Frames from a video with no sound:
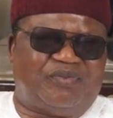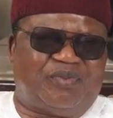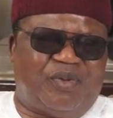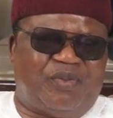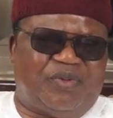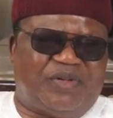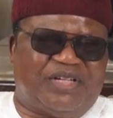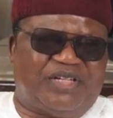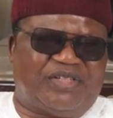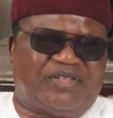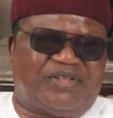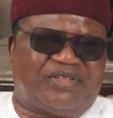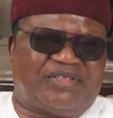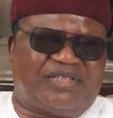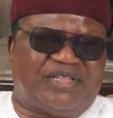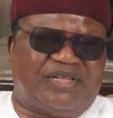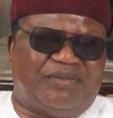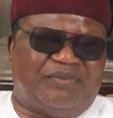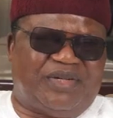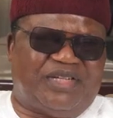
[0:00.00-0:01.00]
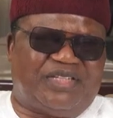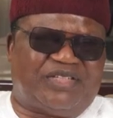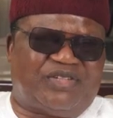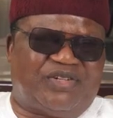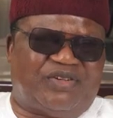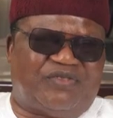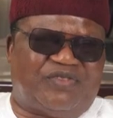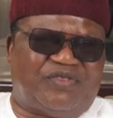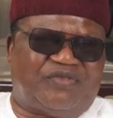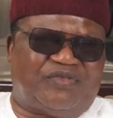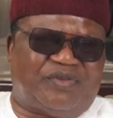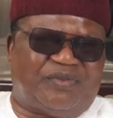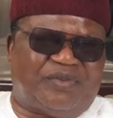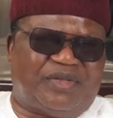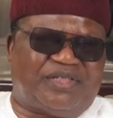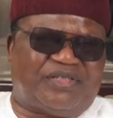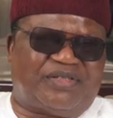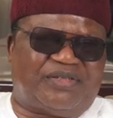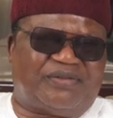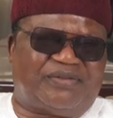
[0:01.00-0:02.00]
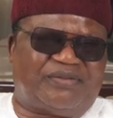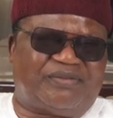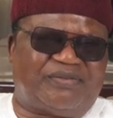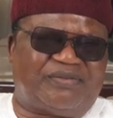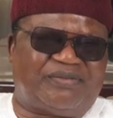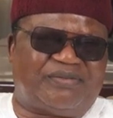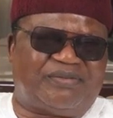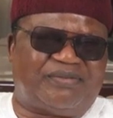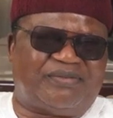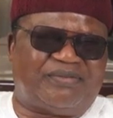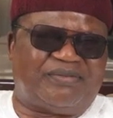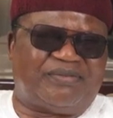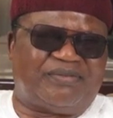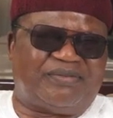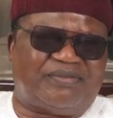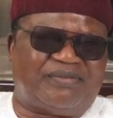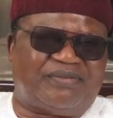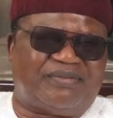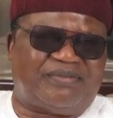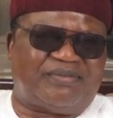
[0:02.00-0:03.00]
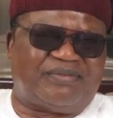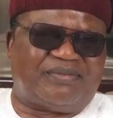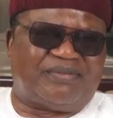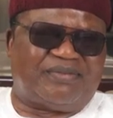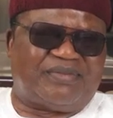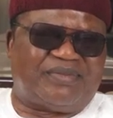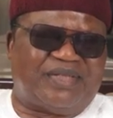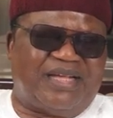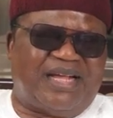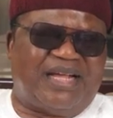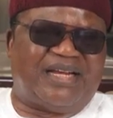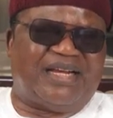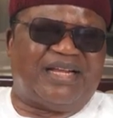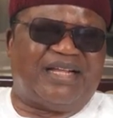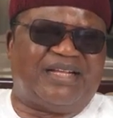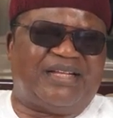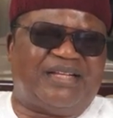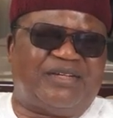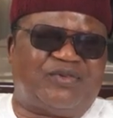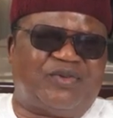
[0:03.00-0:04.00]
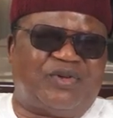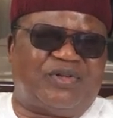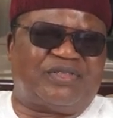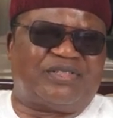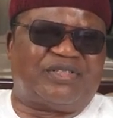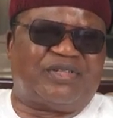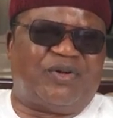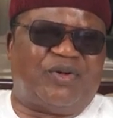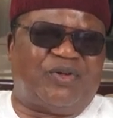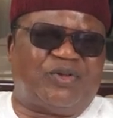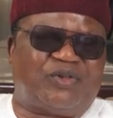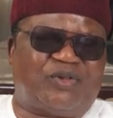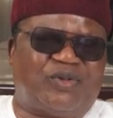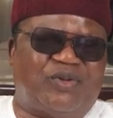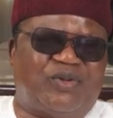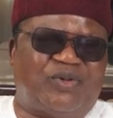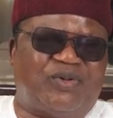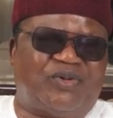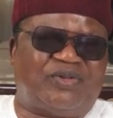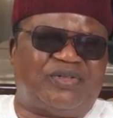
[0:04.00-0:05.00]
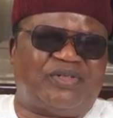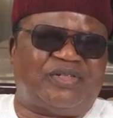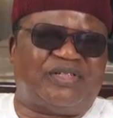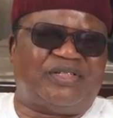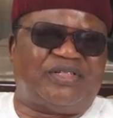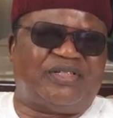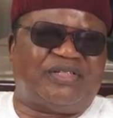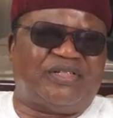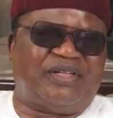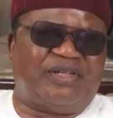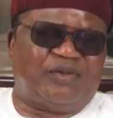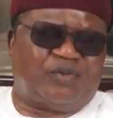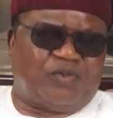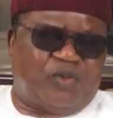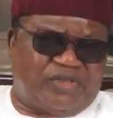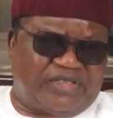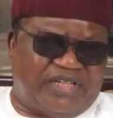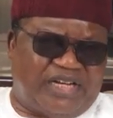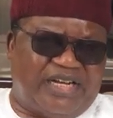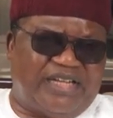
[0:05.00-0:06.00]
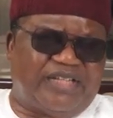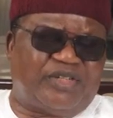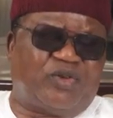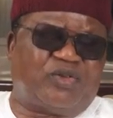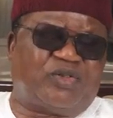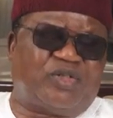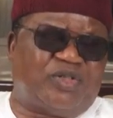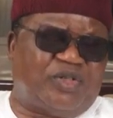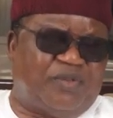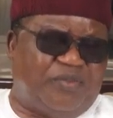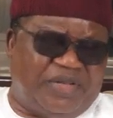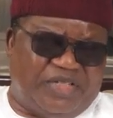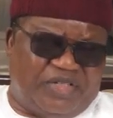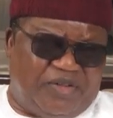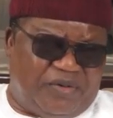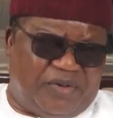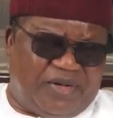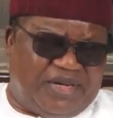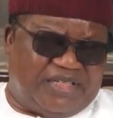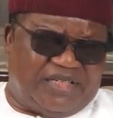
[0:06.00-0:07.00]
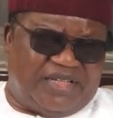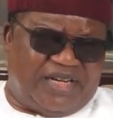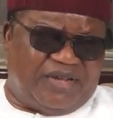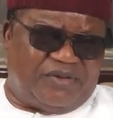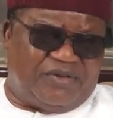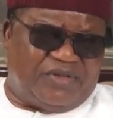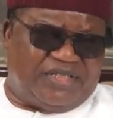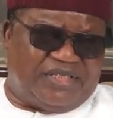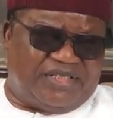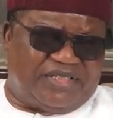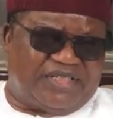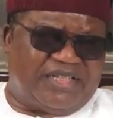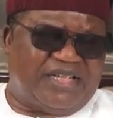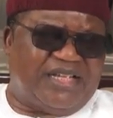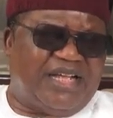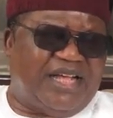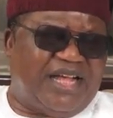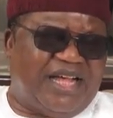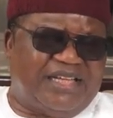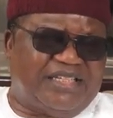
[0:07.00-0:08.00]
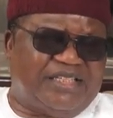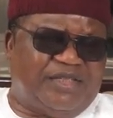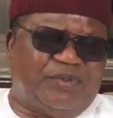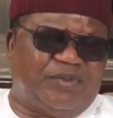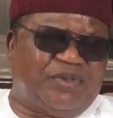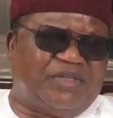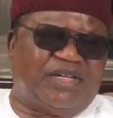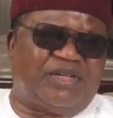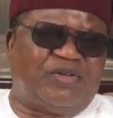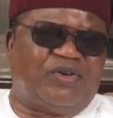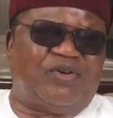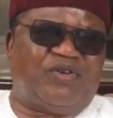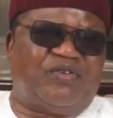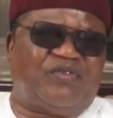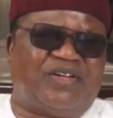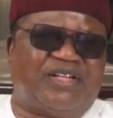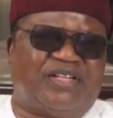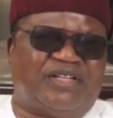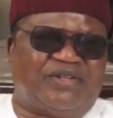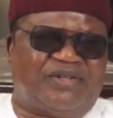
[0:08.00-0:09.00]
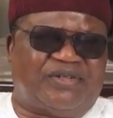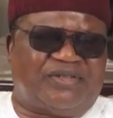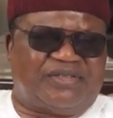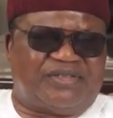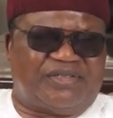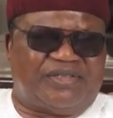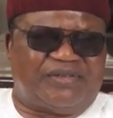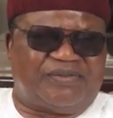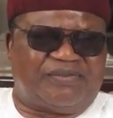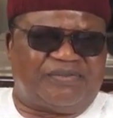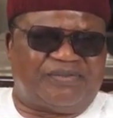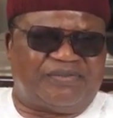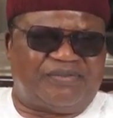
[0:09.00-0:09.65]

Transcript: publications in the Ministry of Information. And it was translated to the major languages and distributed all over the country.